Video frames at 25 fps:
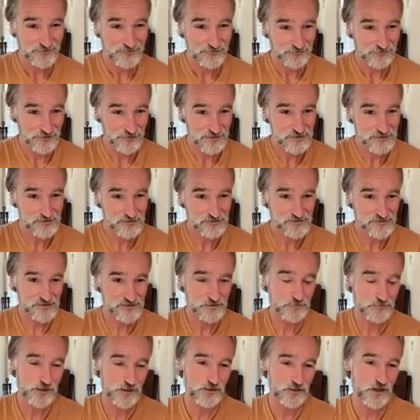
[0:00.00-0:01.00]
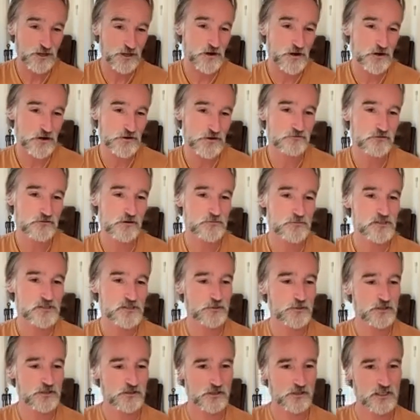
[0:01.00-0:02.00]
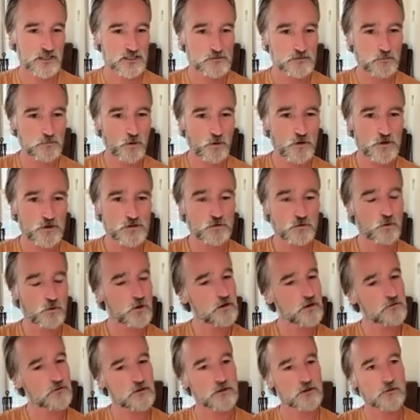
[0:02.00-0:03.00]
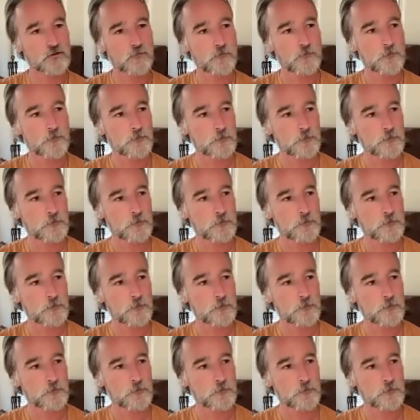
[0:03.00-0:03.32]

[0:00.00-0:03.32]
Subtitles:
lessons to be learned from special ed sports or even